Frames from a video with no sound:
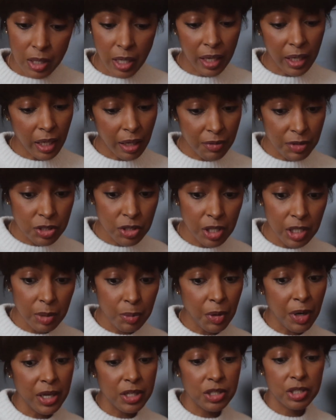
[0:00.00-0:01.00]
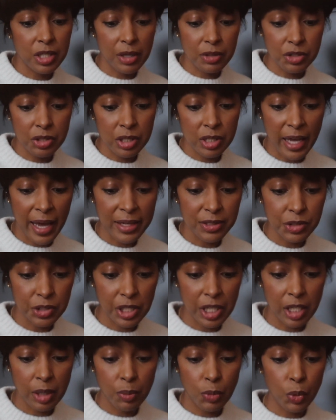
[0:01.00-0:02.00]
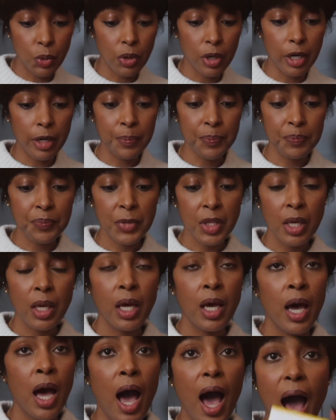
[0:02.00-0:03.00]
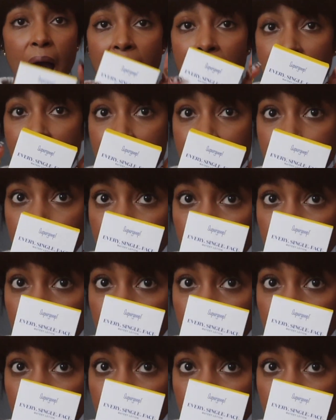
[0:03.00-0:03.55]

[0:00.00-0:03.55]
can't have a dirty brush, that would just agitate it more. I